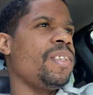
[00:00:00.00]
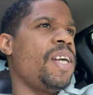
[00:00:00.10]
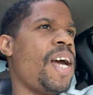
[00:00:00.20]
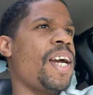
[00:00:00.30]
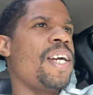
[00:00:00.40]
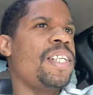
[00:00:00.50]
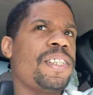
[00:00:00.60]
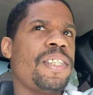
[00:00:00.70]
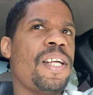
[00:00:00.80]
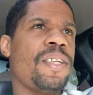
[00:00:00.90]
I got to get
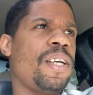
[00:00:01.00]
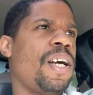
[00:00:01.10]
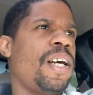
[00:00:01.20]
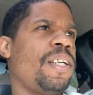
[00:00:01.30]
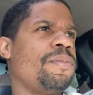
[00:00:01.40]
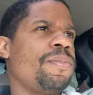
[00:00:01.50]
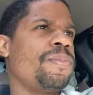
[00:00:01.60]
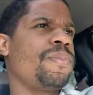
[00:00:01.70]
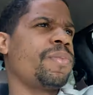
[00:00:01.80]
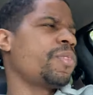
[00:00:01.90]
this another
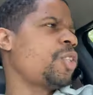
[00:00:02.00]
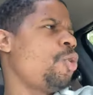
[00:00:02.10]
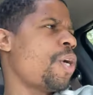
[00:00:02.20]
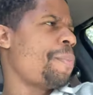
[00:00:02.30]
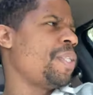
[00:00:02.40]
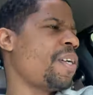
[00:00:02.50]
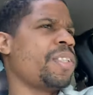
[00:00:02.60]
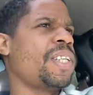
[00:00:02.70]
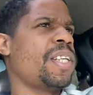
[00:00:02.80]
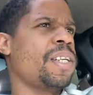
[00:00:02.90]
tune-up and
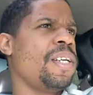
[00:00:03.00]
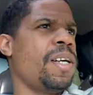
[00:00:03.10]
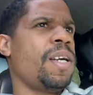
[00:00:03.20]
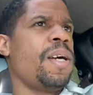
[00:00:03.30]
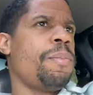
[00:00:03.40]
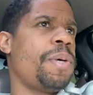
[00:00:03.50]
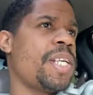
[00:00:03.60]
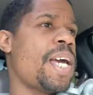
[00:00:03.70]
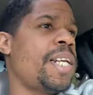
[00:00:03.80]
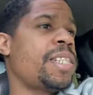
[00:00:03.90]
everything. But
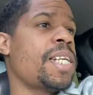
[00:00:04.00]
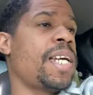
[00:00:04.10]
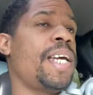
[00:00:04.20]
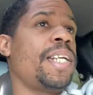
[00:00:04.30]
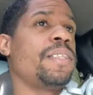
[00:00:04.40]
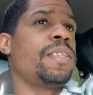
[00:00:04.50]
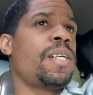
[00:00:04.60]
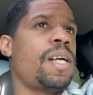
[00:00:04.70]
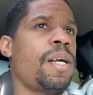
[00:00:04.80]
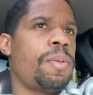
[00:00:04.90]
yeah, this thing hit.
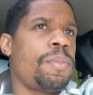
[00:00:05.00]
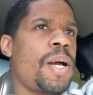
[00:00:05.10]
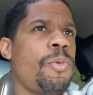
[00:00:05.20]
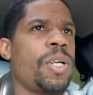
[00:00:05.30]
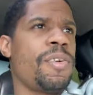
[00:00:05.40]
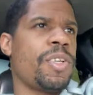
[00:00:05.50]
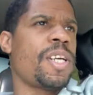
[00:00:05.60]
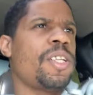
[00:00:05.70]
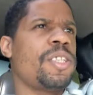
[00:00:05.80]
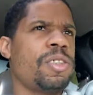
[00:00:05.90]
I'm going to give it
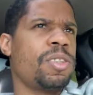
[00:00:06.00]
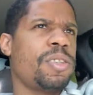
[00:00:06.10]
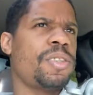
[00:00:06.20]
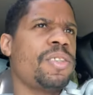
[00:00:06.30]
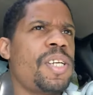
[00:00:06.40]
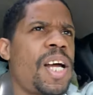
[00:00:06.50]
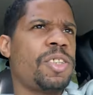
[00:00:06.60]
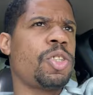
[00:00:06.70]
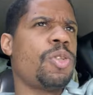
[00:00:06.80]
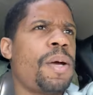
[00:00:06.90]
another
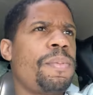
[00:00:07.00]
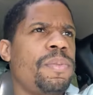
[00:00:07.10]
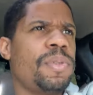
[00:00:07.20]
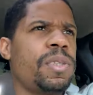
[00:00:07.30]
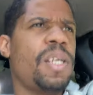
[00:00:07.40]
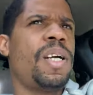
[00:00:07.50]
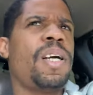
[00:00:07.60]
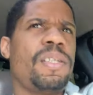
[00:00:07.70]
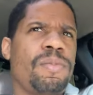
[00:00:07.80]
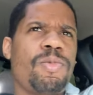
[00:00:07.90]
tune-up,
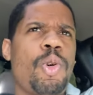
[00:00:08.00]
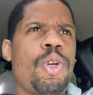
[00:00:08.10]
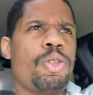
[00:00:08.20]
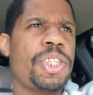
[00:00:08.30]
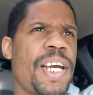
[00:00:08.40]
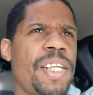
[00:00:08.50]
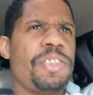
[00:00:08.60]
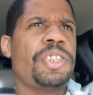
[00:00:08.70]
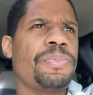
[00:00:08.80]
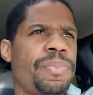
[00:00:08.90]
oil
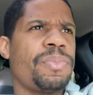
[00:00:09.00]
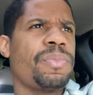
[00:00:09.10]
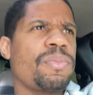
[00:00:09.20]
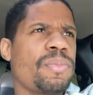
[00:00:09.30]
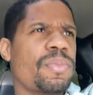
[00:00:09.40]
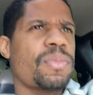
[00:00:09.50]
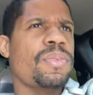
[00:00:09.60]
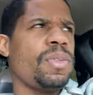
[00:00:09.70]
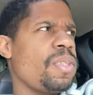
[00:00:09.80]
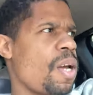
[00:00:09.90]
change.
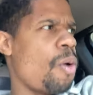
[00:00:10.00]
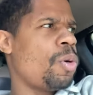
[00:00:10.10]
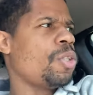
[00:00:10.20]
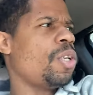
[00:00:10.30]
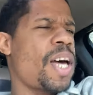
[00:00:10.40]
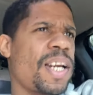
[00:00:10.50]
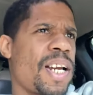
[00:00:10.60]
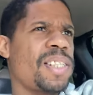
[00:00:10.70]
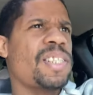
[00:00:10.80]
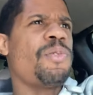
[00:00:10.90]
I want to do a lot of
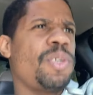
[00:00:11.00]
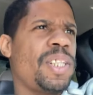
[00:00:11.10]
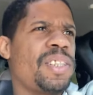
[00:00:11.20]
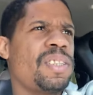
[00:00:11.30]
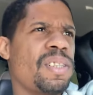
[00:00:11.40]
that stuff on this.